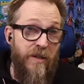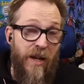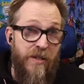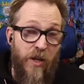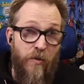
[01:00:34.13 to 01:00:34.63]

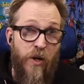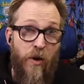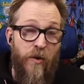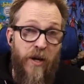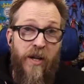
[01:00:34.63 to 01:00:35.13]
I don't
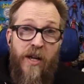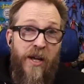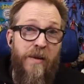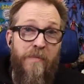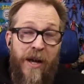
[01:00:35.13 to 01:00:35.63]
know. I,
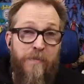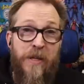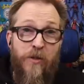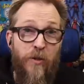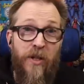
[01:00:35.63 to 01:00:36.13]
it, might be
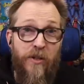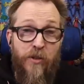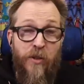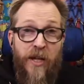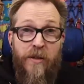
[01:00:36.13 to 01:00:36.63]
too little,
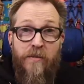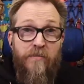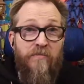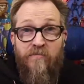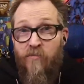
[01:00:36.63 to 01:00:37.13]
too late
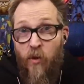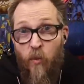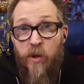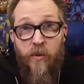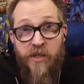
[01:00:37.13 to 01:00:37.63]

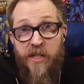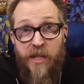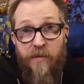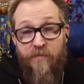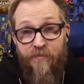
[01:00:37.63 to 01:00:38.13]
we will
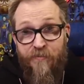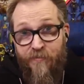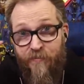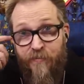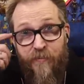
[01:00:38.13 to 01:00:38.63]
see.
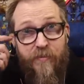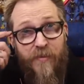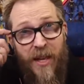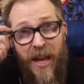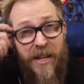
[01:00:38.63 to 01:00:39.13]

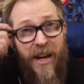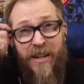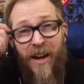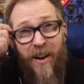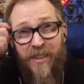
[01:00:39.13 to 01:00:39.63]
And
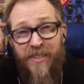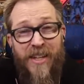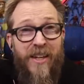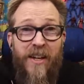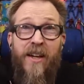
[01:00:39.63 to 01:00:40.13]
and
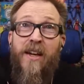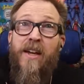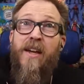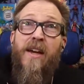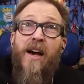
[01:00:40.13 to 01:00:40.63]
honestly,
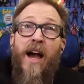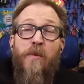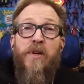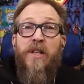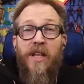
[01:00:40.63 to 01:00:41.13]
I
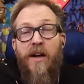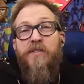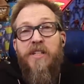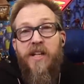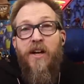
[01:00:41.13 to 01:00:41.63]
would love
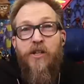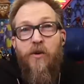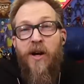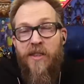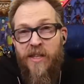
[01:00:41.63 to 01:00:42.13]
to tell
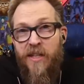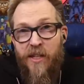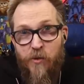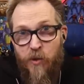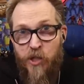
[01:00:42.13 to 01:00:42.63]
you I think
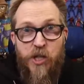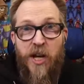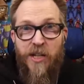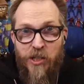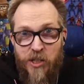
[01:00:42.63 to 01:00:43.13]
this will
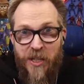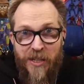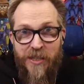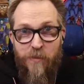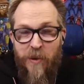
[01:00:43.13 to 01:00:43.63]
change
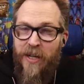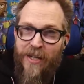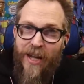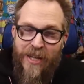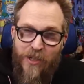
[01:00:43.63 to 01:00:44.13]
things, but
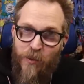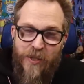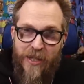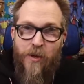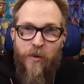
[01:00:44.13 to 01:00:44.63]
it, I don't
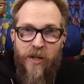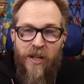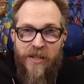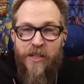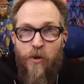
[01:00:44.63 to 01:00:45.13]
think it will.
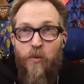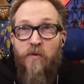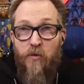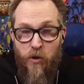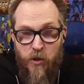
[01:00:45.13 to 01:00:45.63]
I think the
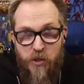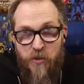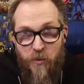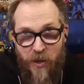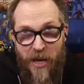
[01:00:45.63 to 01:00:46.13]
reverse
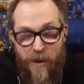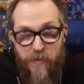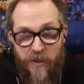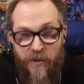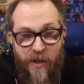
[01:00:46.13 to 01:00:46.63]
will
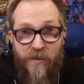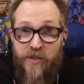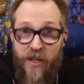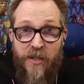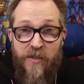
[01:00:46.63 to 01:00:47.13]
happen. And I've
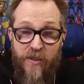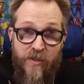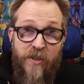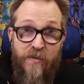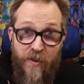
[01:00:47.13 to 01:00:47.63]
said this since
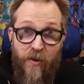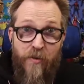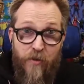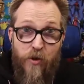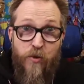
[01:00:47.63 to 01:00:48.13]
the very
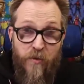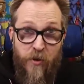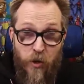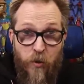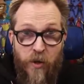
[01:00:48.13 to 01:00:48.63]
first
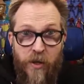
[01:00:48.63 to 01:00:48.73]
review